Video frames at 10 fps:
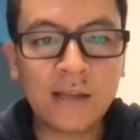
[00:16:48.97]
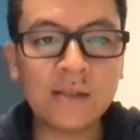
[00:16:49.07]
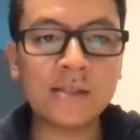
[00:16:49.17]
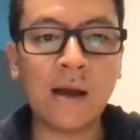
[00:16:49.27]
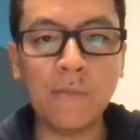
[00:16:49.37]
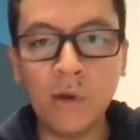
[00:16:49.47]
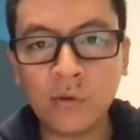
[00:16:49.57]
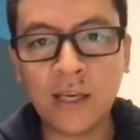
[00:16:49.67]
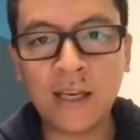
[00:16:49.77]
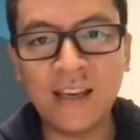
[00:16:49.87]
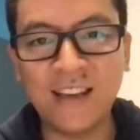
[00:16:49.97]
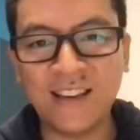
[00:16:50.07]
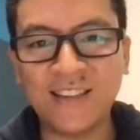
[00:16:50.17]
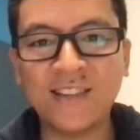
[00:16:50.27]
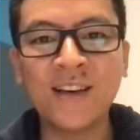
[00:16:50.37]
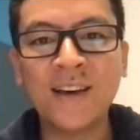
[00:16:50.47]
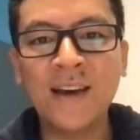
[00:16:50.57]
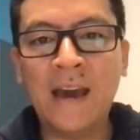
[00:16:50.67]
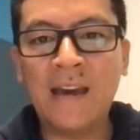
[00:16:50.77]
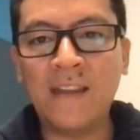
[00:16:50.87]
He's not milking it in,
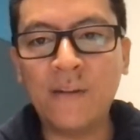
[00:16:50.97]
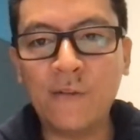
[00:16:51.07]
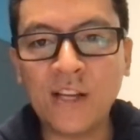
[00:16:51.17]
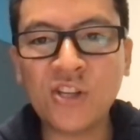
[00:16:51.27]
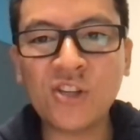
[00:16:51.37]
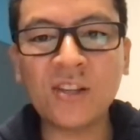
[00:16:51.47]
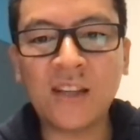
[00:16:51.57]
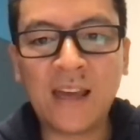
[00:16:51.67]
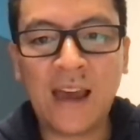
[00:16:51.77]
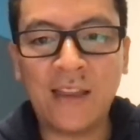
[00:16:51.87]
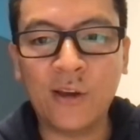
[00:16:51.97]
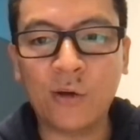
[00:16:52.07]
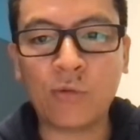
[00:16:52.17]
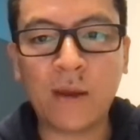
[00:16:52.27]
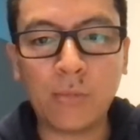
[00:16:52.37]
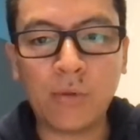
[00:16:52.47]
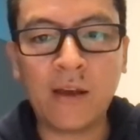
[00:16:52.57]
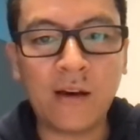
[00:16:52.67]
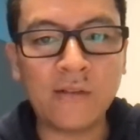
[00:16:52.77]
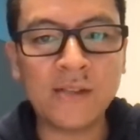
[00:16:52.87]
and then eventually he had a great
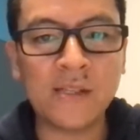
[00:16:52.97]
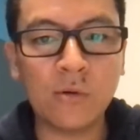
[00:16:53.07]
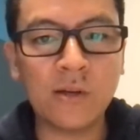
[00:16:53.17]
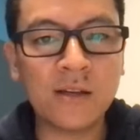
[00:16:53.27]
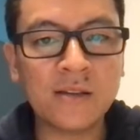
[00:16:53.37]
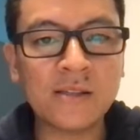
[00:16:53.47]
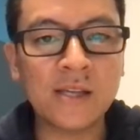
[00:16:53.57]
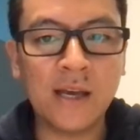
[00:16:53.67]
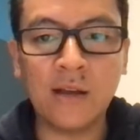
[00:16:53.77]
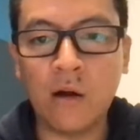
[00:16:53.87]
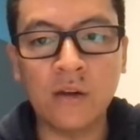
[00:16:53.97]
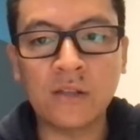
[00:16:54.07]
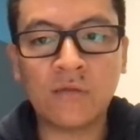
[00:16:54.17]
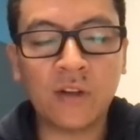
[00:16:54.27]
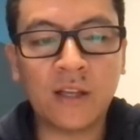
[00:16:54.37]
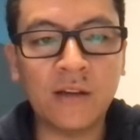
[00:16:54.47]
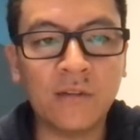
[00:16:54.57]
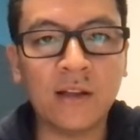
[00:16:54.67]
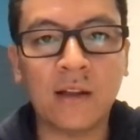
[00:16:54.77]
playoff series, and all is forgiven.